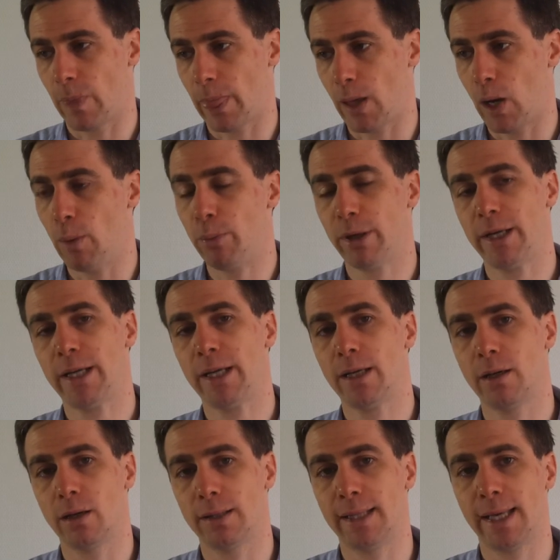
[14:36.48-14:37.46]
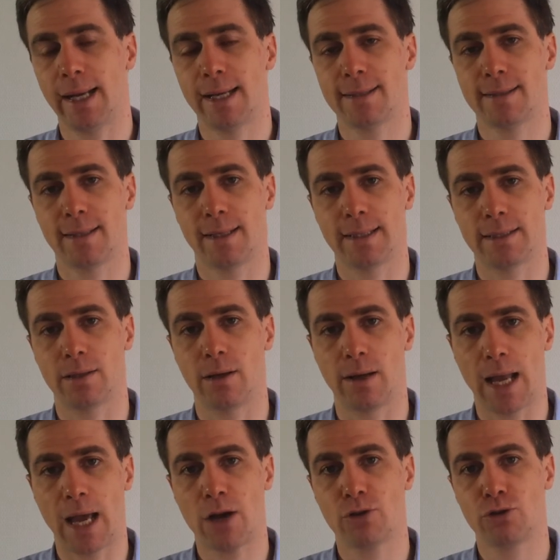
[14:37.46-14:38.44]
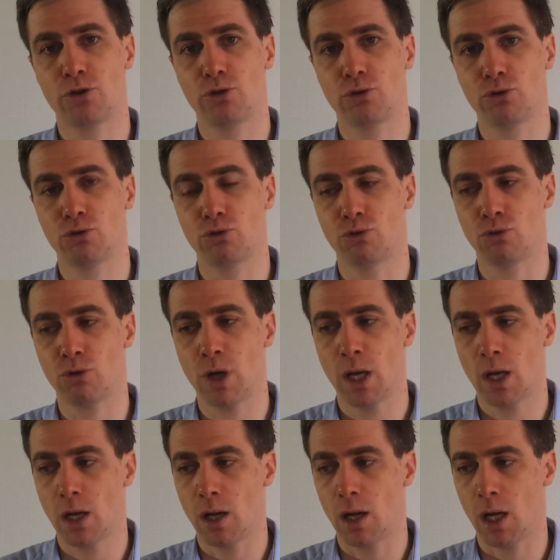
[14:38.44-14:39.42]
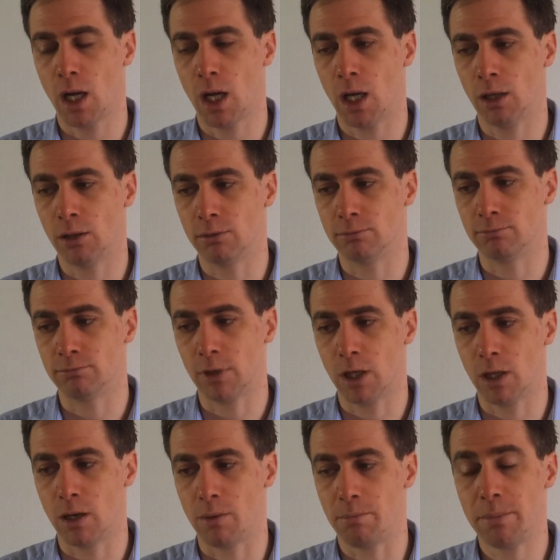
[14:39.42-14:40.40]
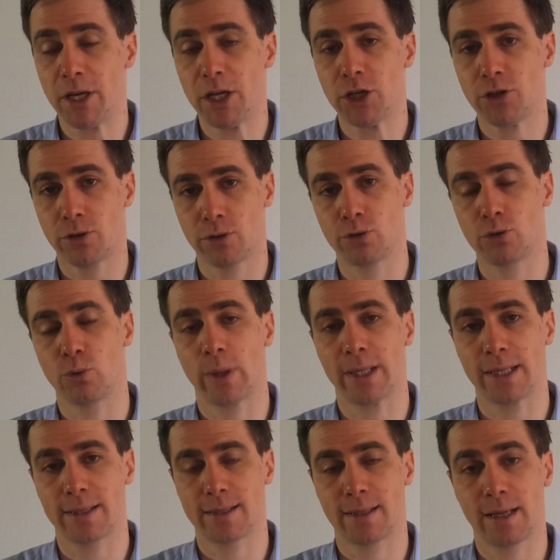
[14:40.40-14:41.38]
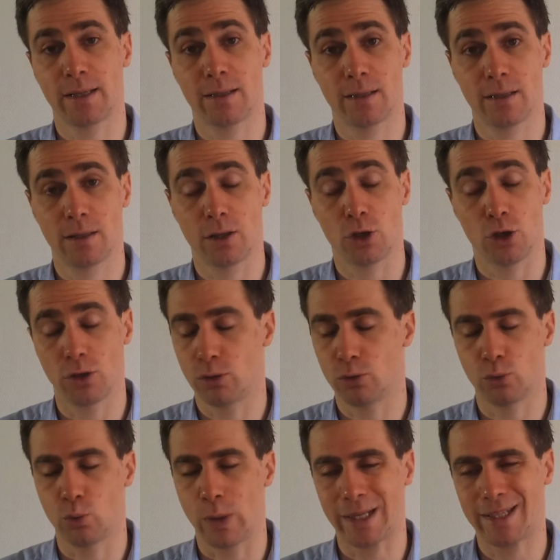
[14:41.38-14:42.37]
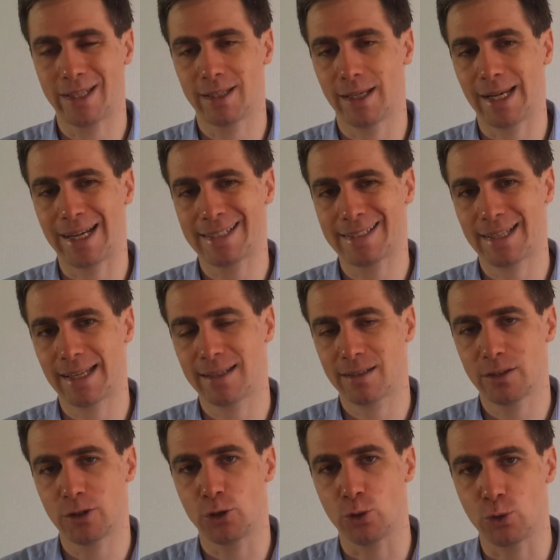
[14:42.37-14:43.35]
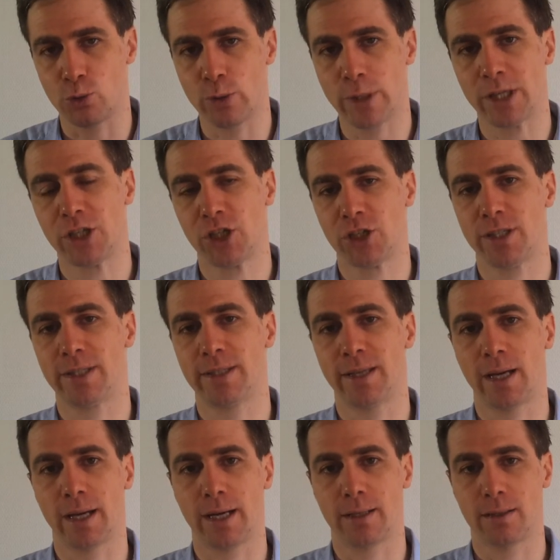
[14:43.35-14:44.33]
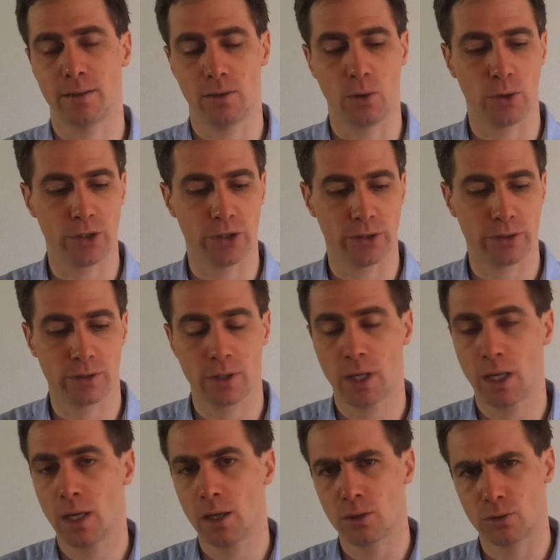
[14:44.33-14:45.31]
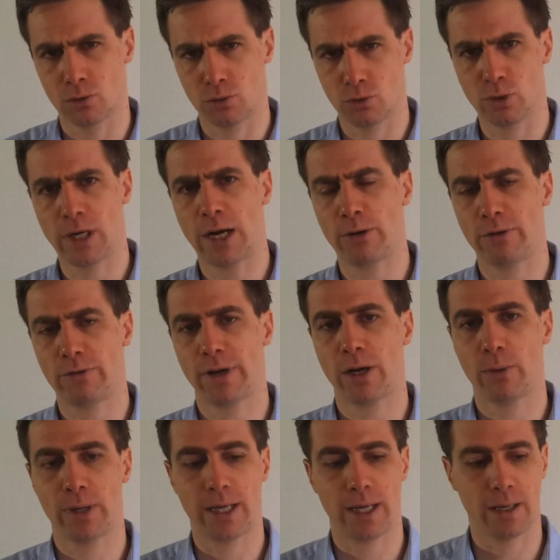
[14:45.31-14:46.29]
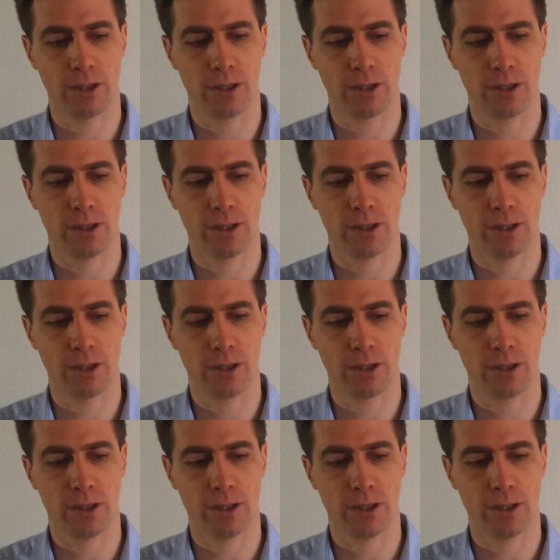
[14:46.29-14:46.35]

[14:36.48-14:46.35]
opening a data set allows you to measure to what extent you reach this target audience. So to clarify what I